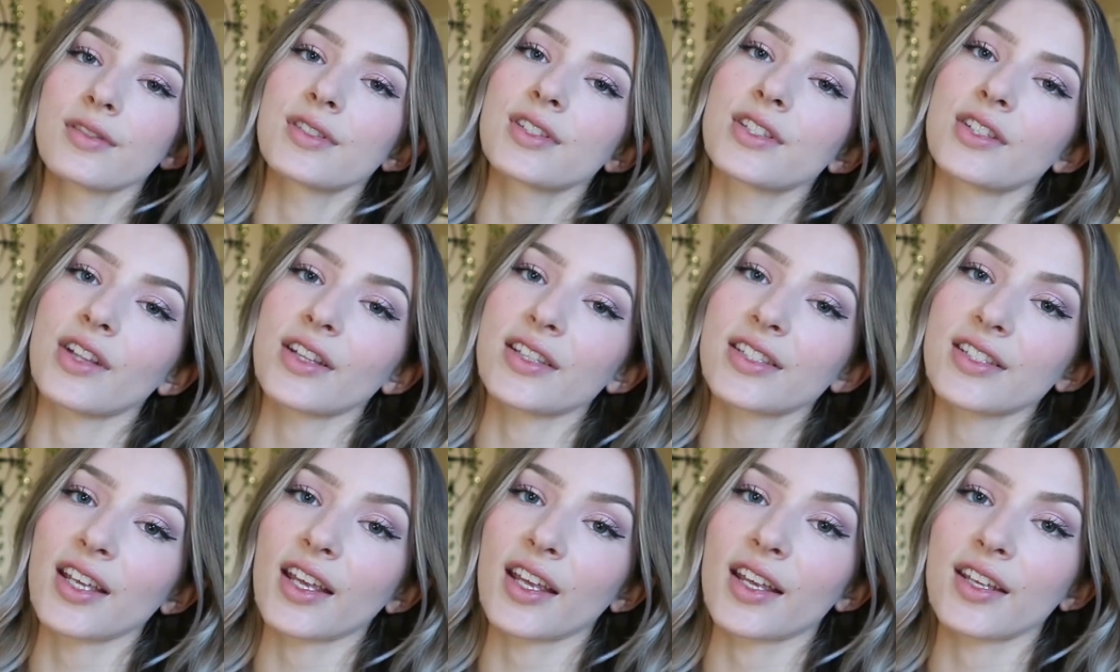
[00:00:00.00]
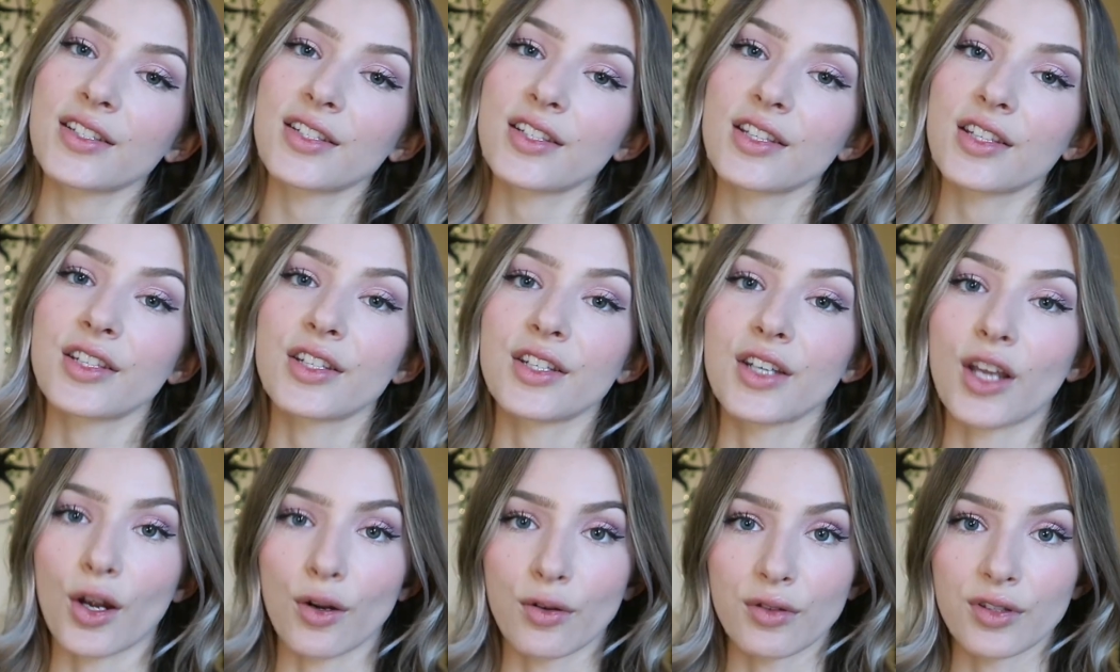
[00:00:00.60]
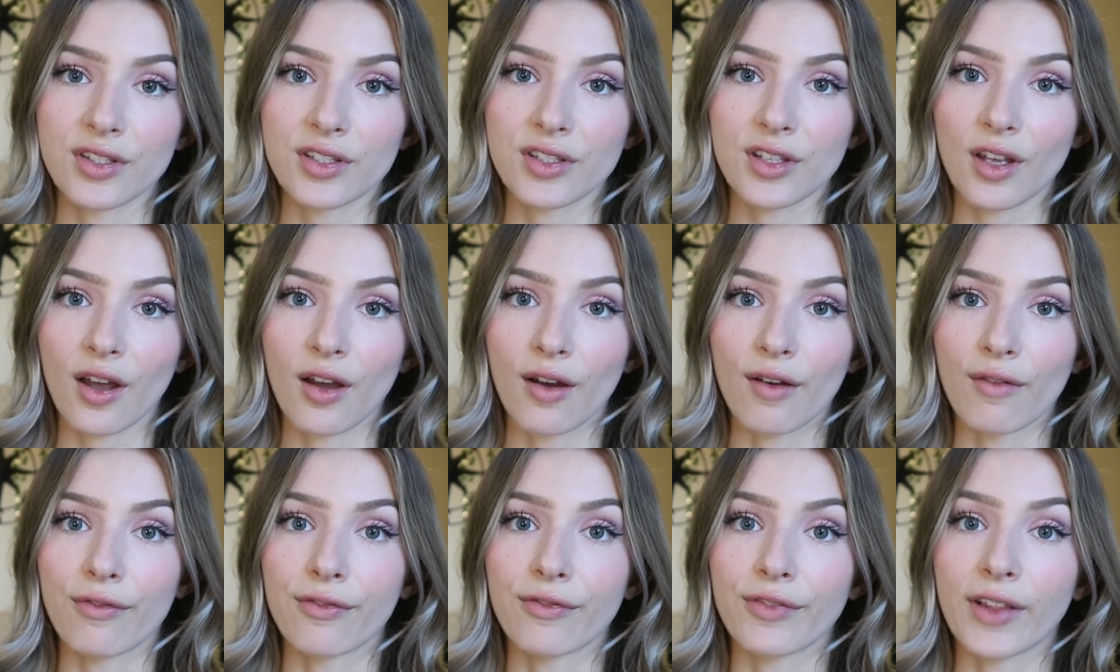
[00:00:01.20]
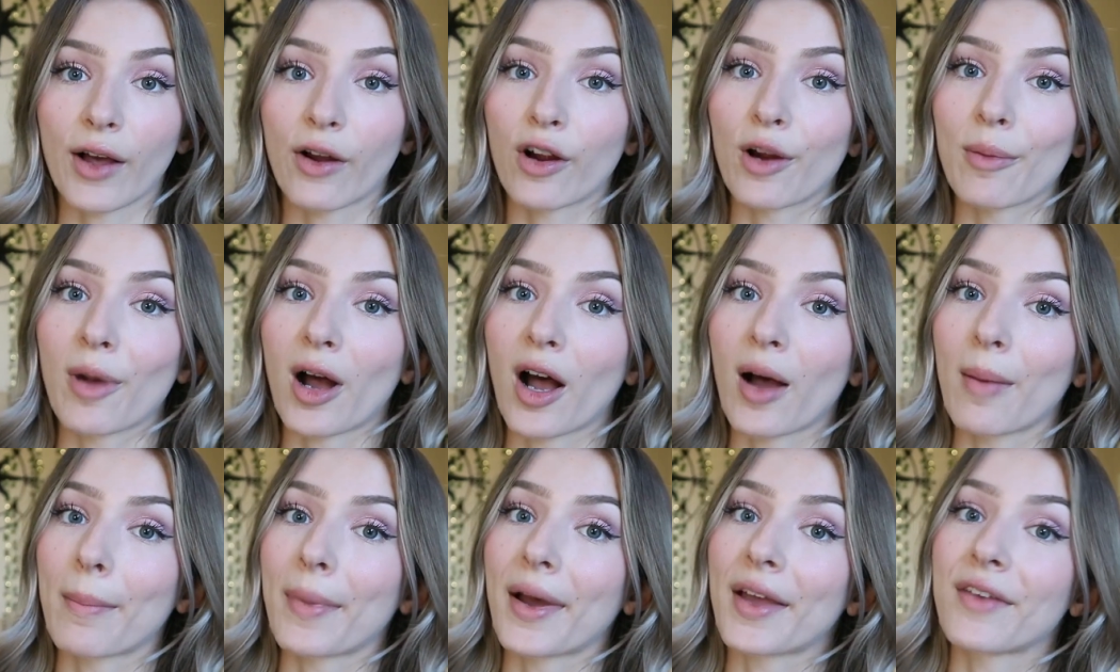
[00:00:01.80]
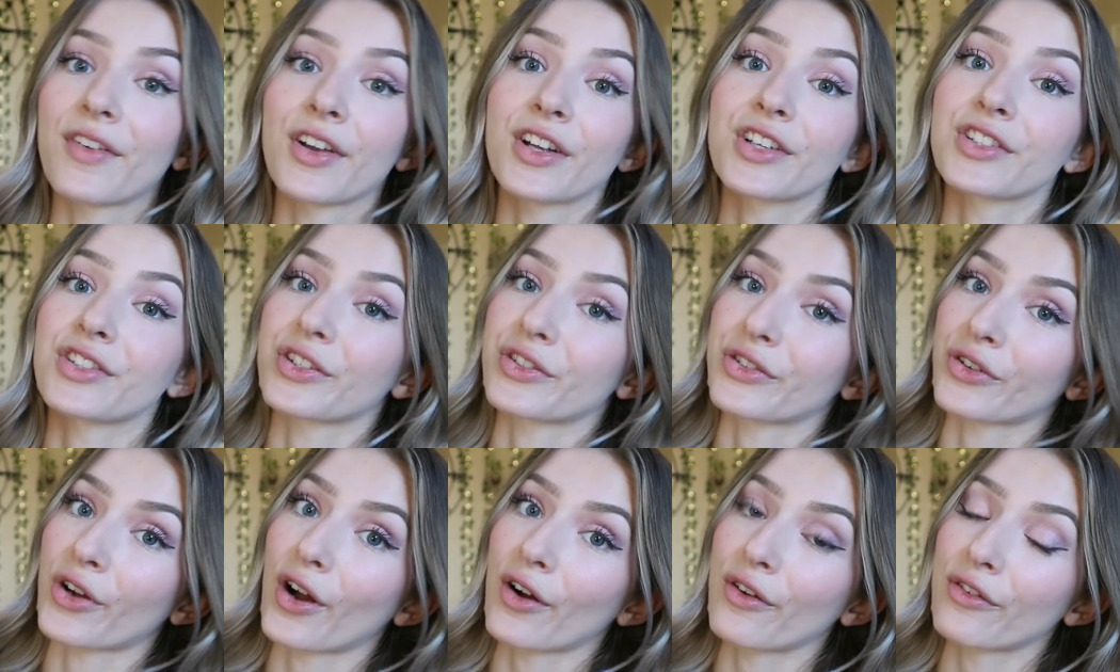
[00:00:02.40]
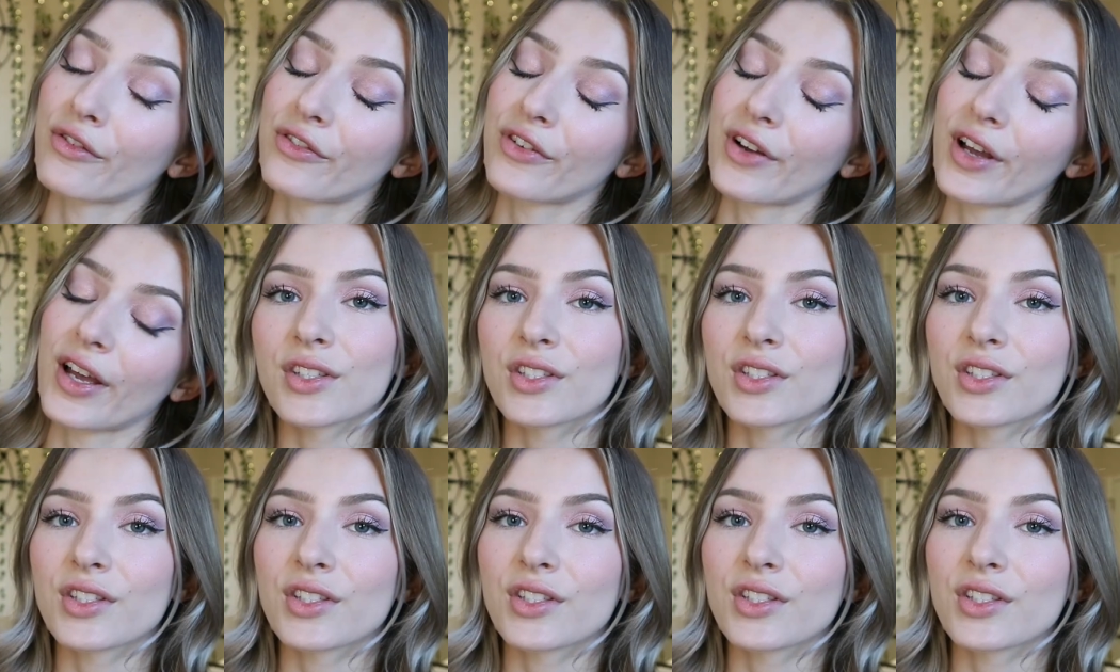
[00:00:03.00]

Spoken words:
So let's get into the notes of Flowerbomb by Victor&Rolf.